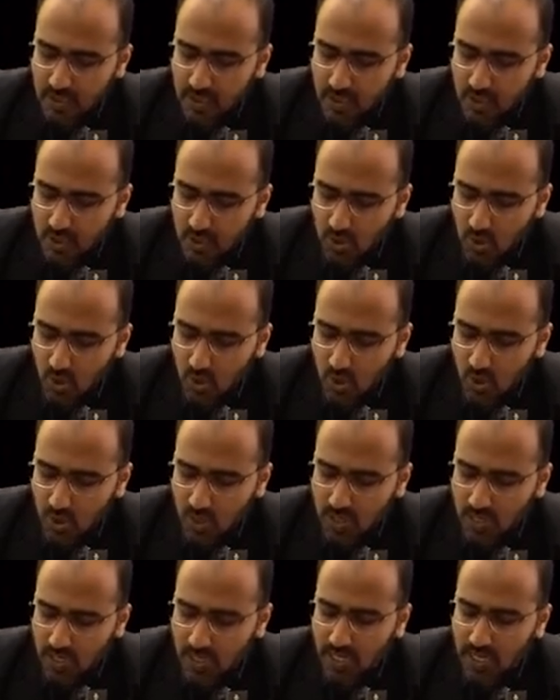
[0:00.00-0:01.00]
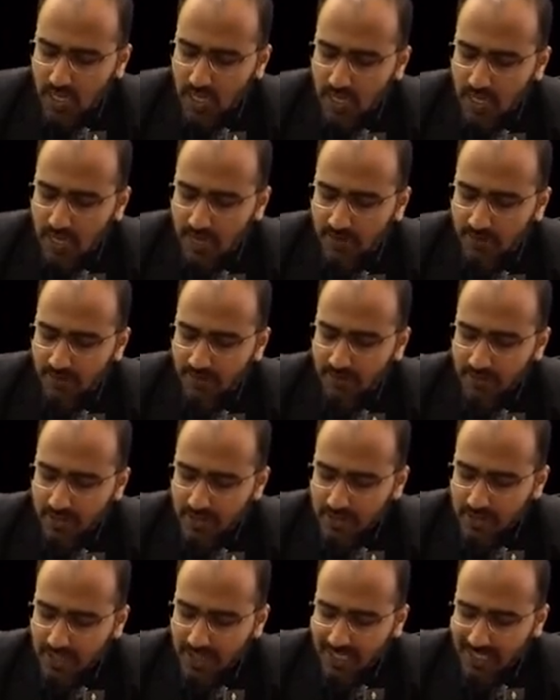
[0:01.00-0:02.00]
no cuff.
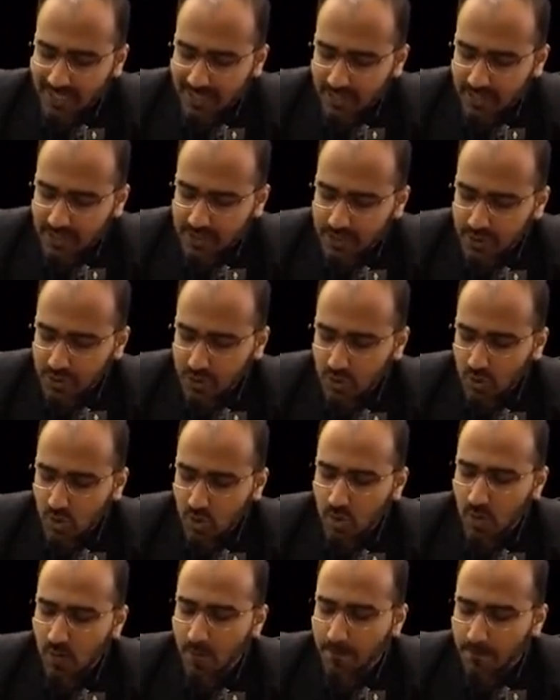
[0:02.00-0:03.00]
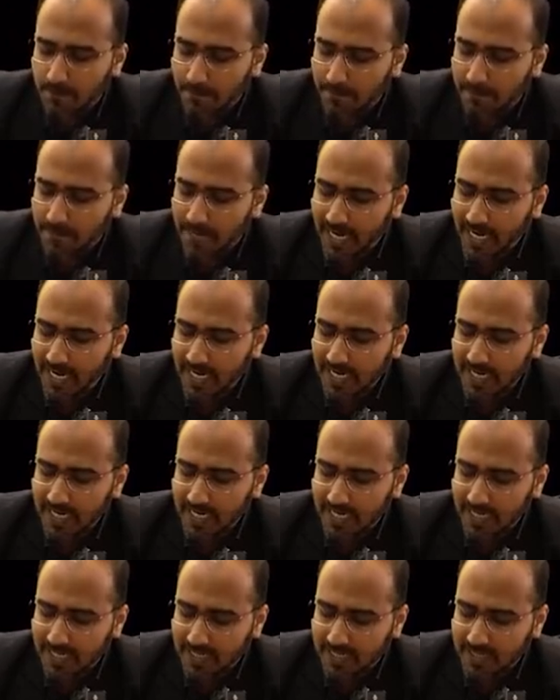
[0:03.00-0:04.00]
There is no
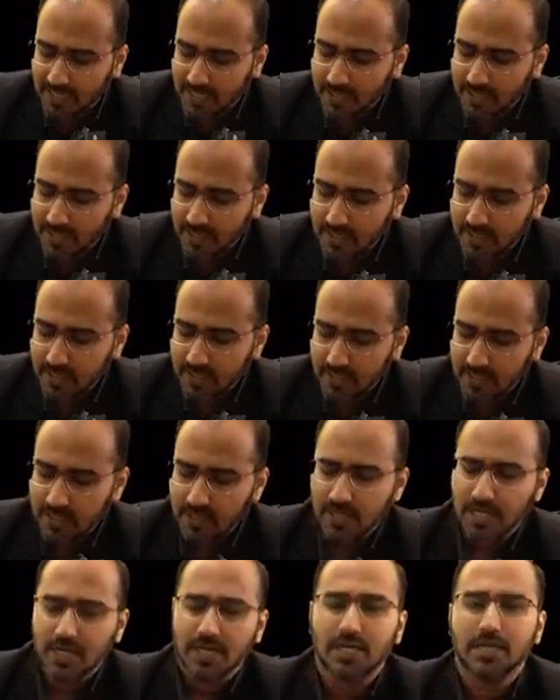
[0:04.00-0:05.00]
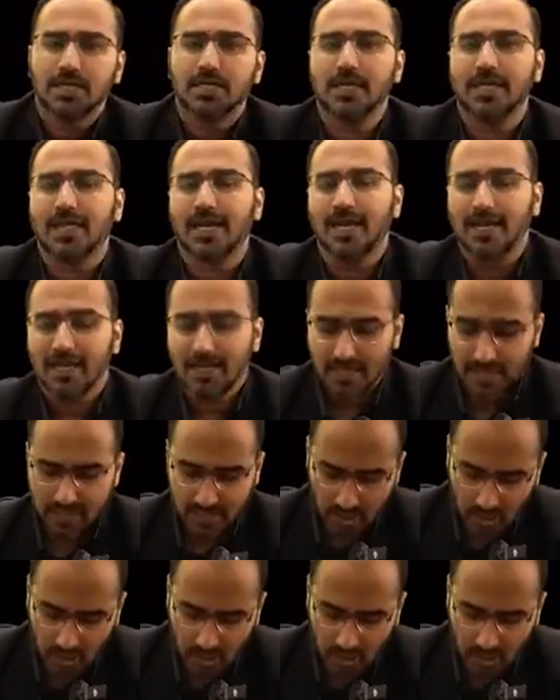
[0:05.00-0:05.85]
pilot. Okay?